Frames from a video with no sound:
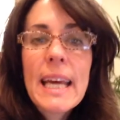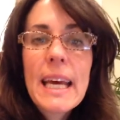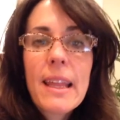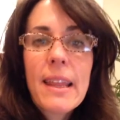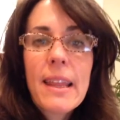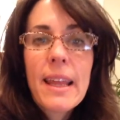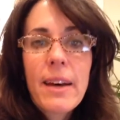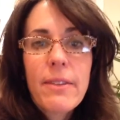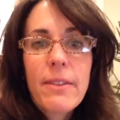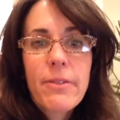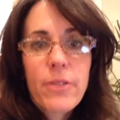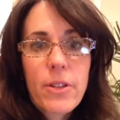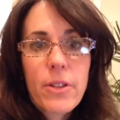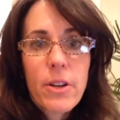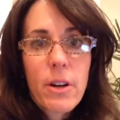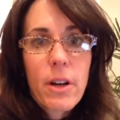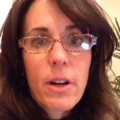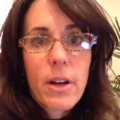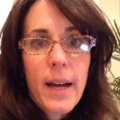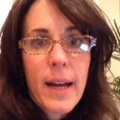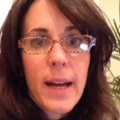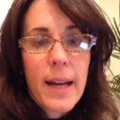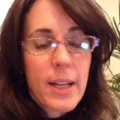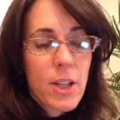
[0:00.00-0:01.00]
that for
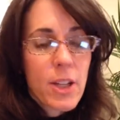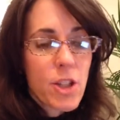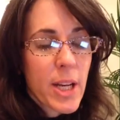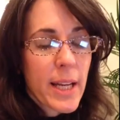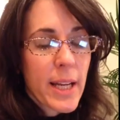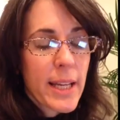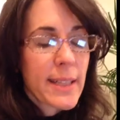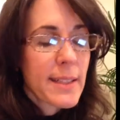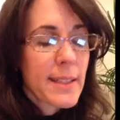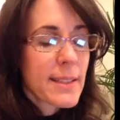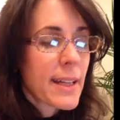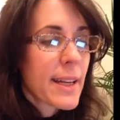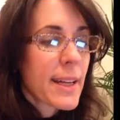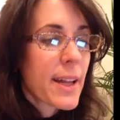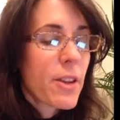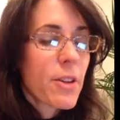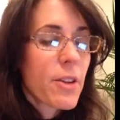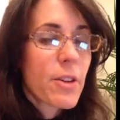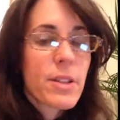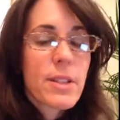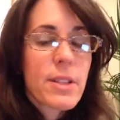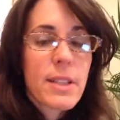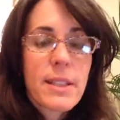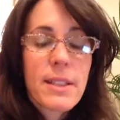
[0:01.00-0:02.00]
Jenkins and others,